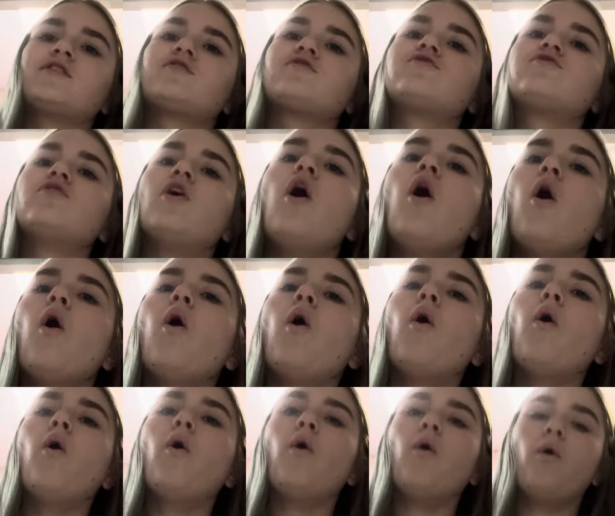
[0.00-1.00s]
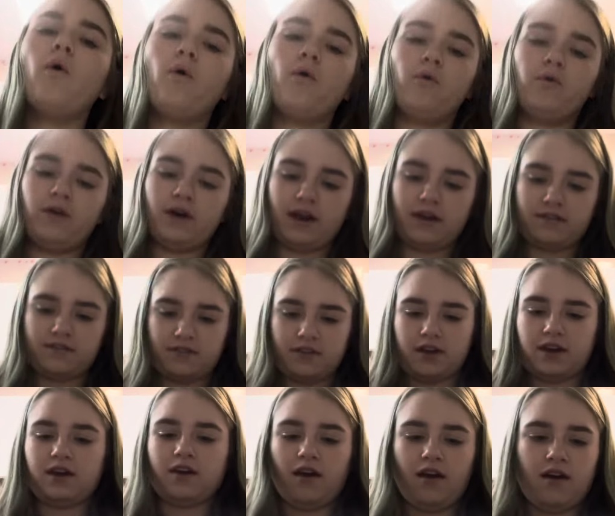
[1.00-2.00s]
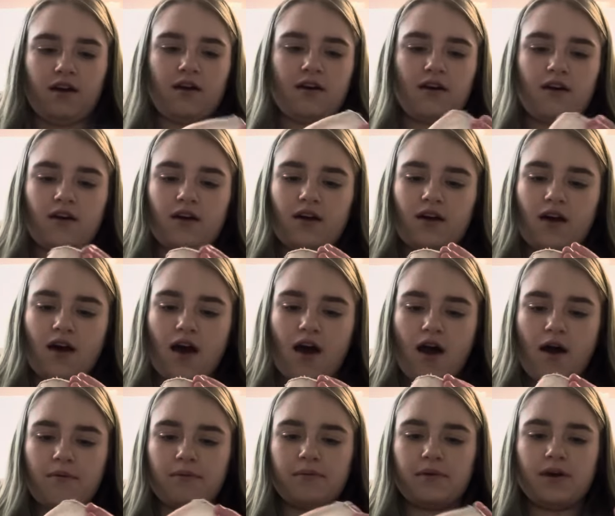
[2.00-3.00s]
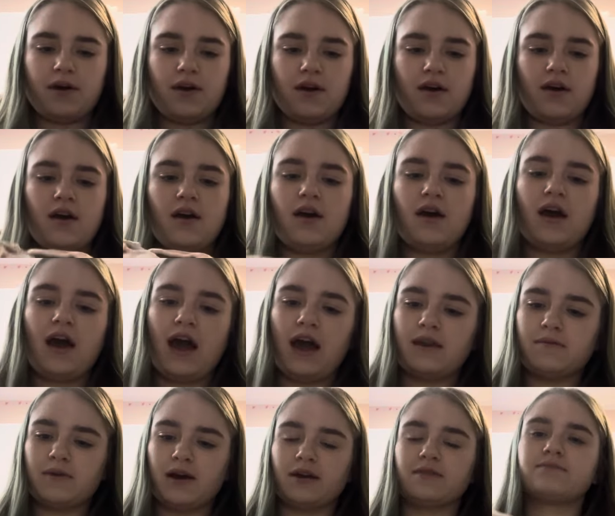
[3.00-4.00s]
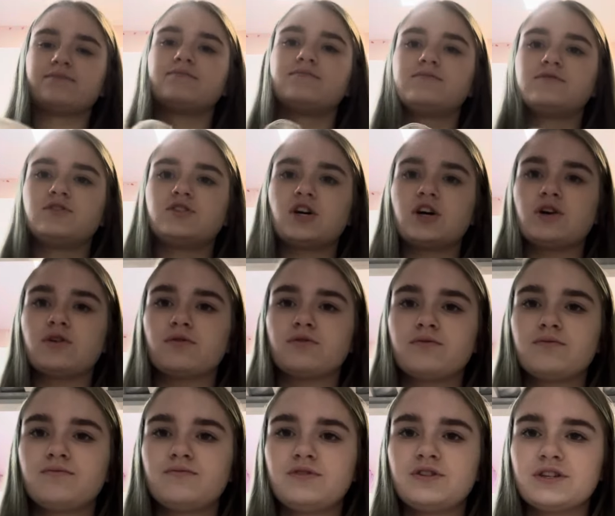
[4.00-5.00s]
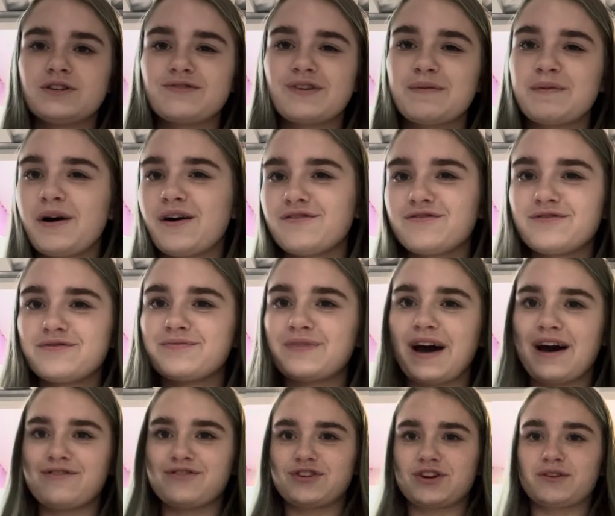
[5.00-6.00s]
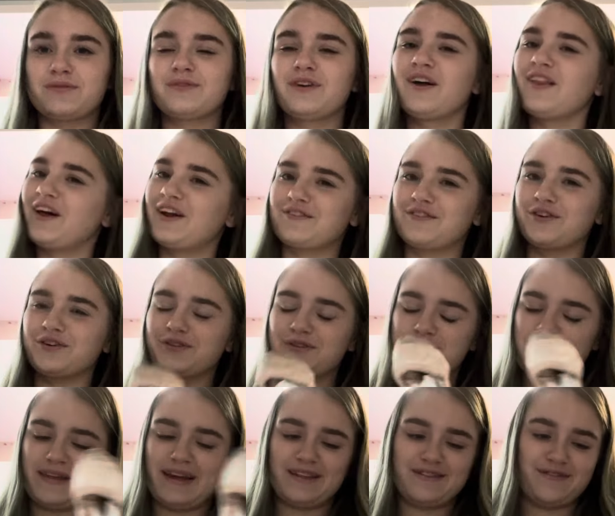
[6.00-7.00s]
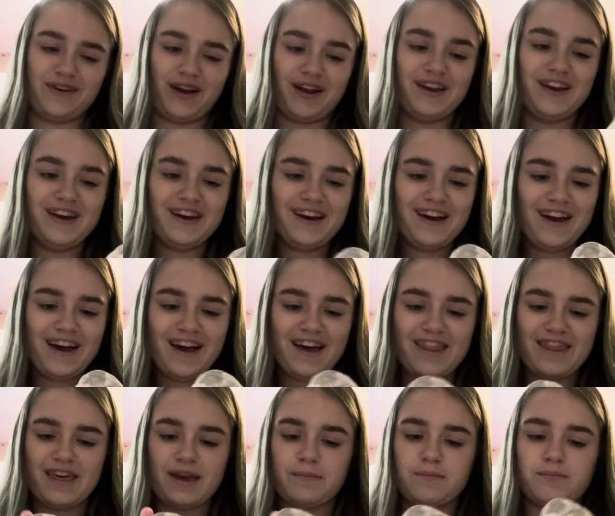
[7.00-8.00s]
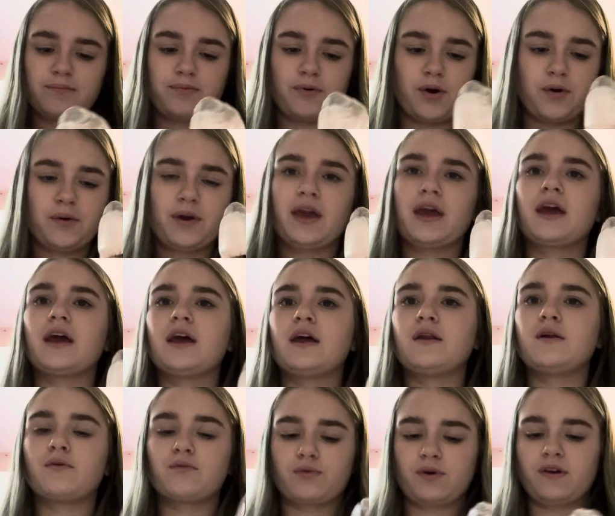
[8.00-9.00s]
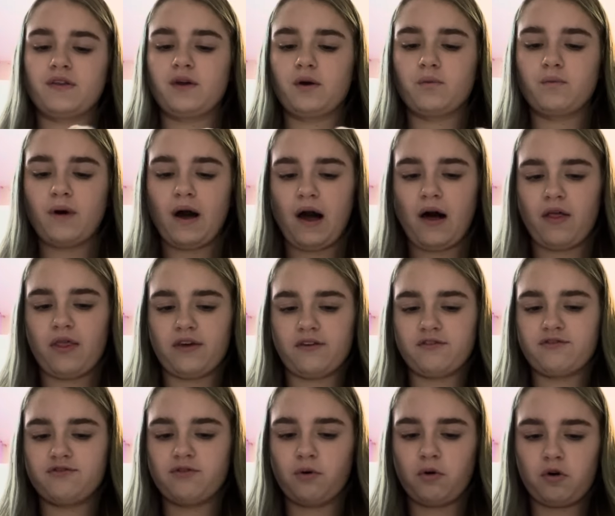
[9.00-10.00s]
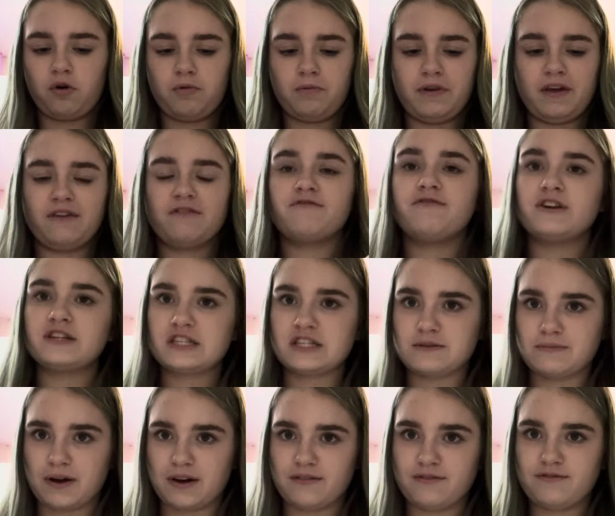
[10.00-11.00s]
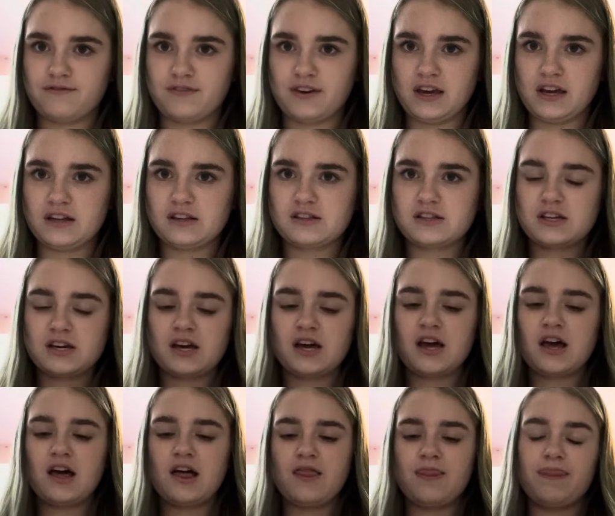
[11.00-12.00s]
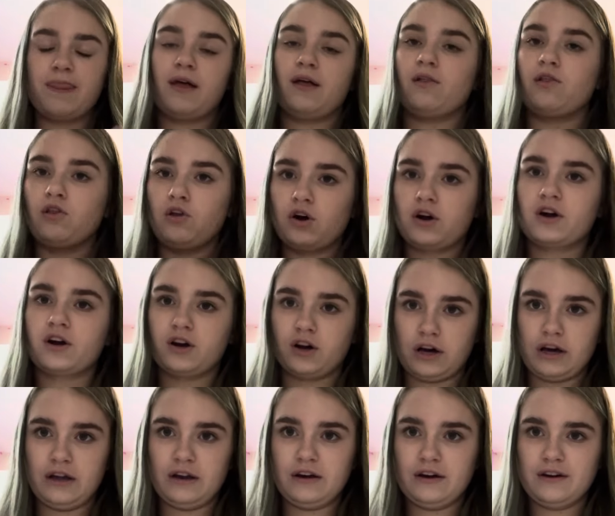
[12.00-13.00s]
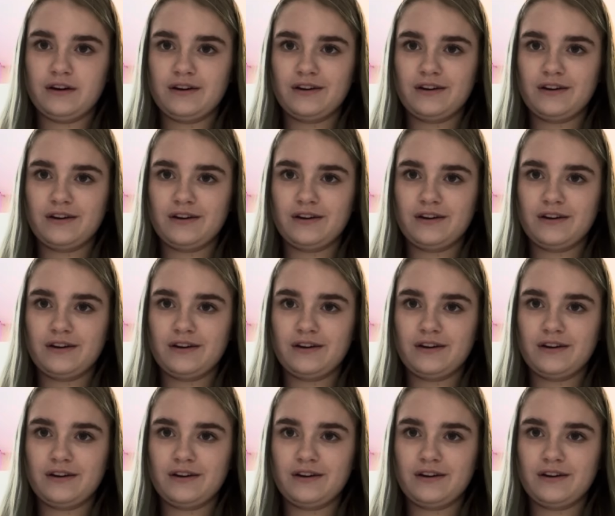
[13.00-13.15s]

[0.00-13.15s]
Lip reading: They feel so good on my feet. My toes wore off a little bit, but that's fine. I've been dancing on them for a while now. They have really good shape, they bend, and I love them.